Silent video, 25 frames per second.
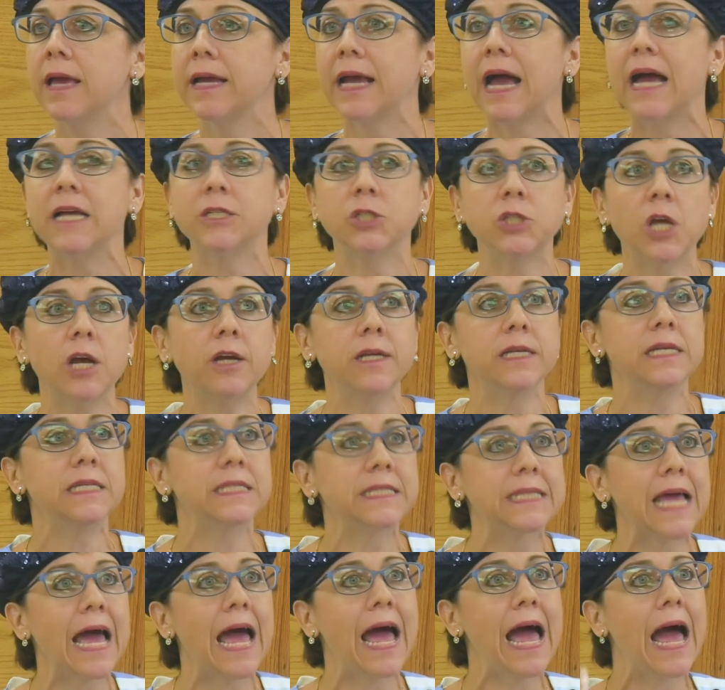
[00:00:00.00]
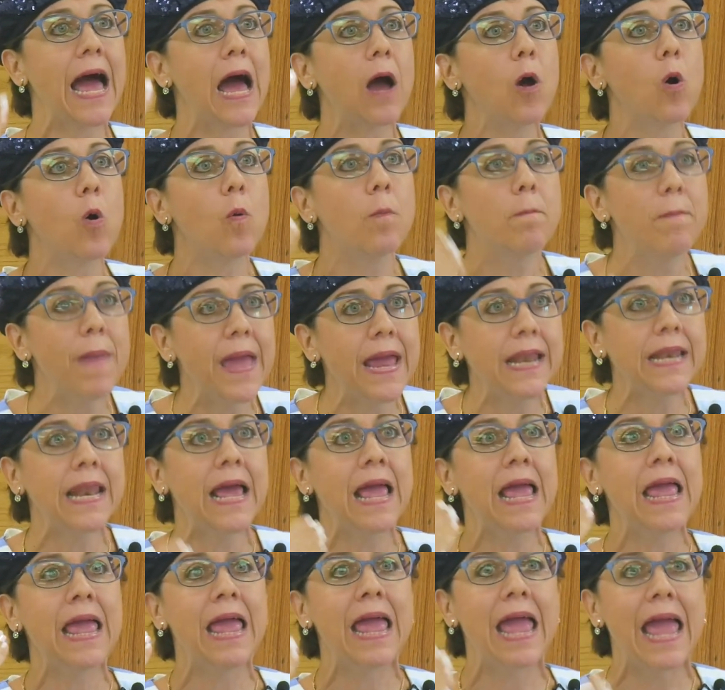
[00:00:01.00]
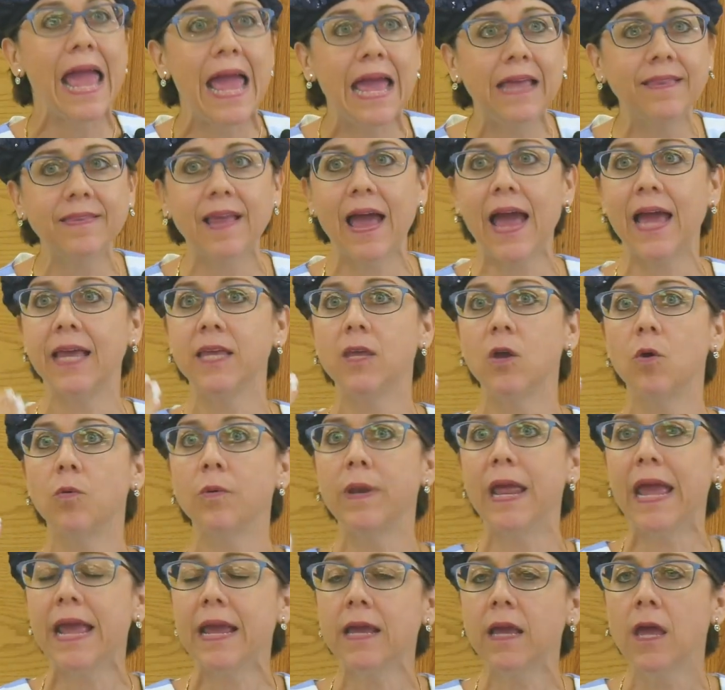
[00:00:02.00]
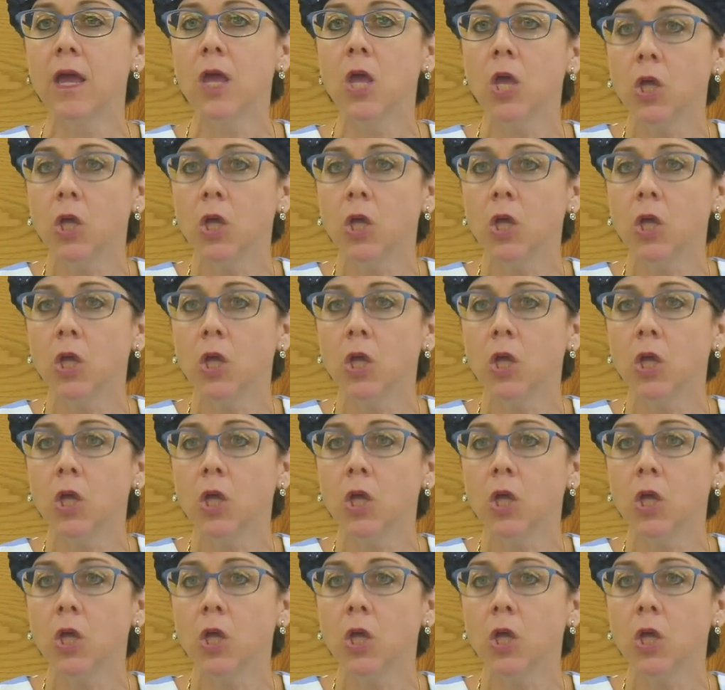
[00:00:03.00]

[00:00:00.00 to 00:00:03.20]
kasher yisa ha'omen et hayonek."